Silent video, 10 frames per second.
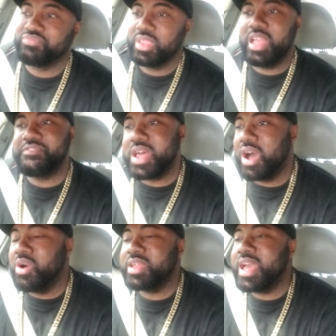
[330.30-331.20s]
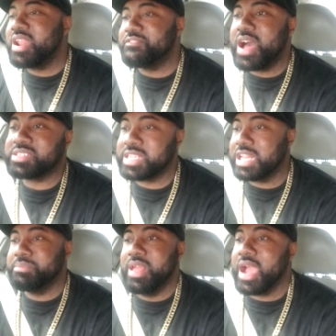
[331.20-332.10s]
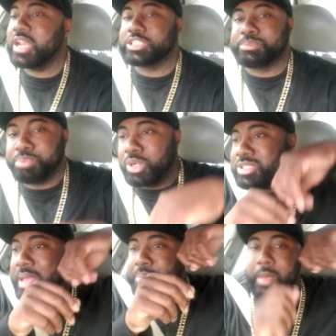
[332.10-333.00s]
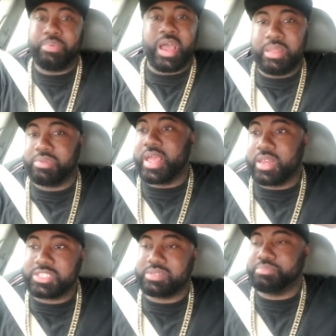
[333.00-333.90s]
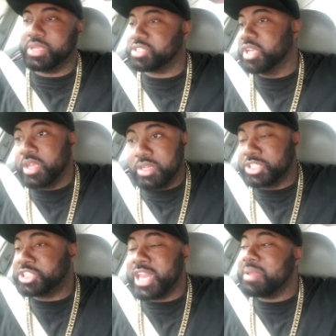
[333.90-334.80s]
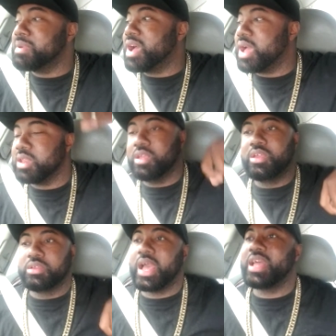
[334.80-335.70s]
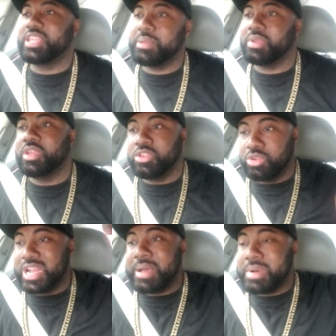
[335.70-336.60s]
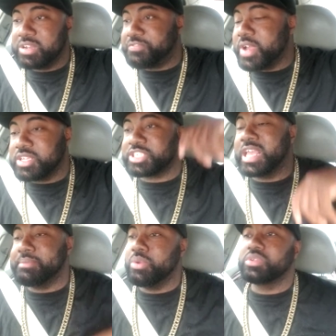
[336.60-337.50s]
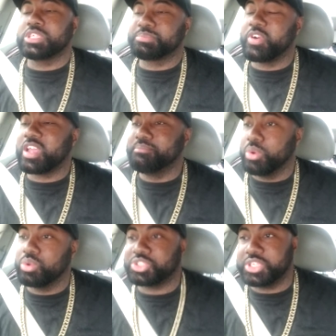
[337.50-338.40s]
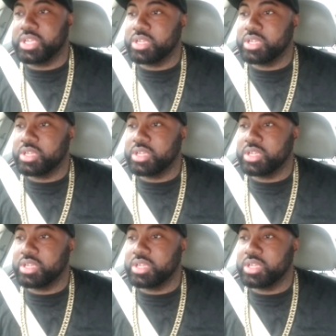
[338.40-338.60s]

if I'd only had a vasectomy, I could have just pulled that paper out and be like, listen, bitch, this shit ain't mine. God damn it. You're not about to fucking stick me with this fucking bullshit. You